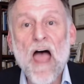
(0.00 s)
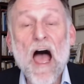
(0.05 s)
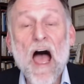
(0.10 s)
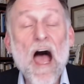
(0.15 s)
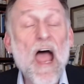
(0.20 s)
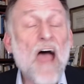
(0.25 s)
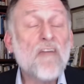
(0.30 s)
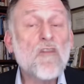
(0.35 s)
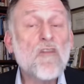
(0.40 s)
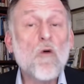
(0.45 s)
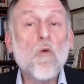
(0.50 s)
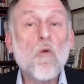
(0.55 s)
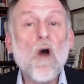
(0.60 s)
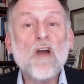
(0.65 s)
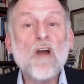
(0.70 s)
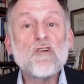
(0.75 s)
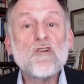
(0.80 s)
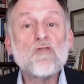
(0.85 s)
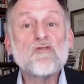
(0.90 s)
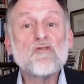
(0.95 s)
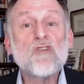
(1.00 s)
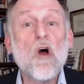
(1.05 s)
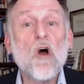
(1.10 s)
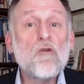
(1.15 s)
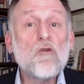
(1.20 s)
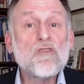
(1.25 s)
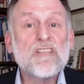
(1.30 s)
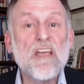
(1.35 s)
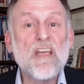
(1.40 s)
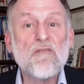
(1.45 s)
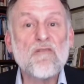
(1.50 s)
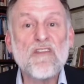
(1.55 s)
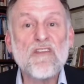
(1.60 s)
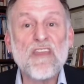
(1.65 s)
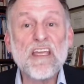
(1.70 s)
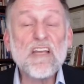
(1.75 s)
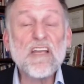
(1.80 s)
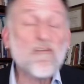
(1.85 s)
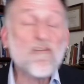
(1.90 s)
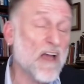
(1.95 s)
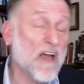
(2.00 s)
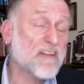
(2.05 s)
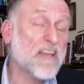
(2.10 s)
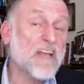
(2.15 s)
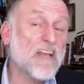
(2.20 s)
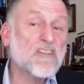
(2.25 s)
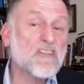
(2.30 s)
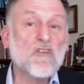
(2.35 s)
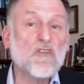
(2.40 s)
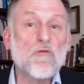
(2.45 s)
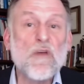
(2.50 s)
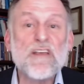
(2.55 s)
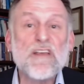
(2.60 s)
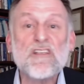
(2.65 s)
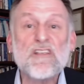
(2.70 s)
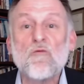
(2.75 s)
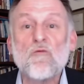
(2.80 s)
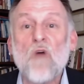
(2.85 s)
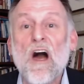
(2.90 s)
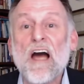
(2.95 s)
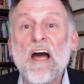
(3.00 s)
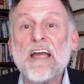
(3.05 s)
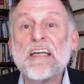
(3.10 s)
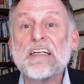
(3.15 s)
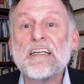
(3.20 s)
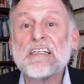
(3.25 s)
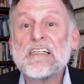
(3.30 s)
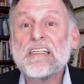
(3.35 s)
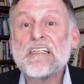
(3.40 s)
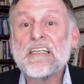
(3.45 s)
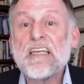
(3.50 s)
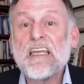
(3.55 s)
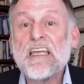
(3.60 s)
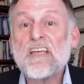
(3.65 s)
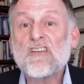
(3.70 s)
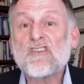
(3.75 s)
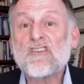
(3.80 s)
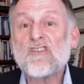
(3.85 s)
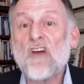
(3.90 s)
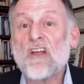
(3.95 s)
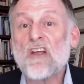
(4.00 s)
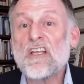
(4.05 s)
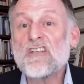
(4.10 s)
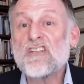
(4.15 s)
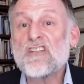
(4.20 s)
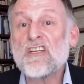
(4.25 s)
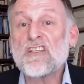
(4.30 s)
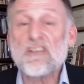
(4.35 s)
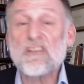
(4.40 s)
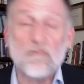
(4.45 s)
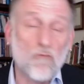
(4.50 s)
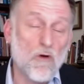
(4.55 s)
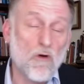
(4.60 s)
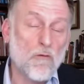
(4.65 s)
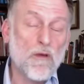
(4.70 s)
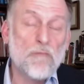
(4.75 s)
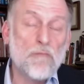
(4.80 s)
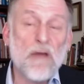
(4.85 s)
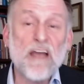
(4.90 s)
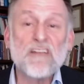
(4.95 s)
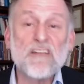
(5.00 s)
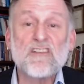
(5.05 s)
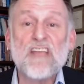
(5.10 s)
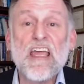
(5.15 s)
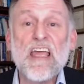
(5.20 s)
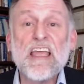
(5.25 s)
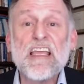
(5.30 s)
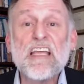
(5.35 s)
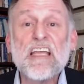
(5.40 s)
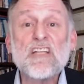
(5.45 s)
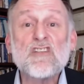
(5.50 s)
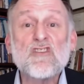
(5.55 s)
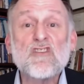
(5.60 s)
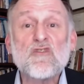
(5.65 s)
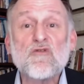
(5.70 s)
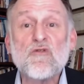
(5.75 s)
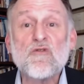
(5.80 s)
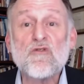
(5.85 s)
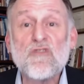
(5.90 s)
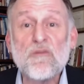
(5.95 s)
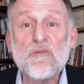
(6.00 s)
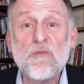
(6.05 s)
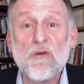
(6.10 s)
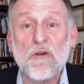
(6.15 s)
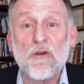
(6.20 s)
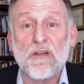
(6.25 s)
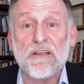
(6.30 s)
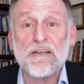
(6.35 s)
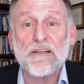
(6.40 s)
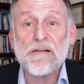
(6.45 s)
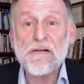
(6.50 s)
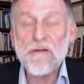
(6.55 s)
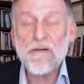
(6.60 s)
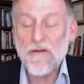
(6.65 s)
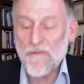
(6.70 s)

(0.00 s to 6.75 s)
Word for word: uh, and the one who knows everything. In fact, that's the reason why his knowledge is what we might say inscrutable,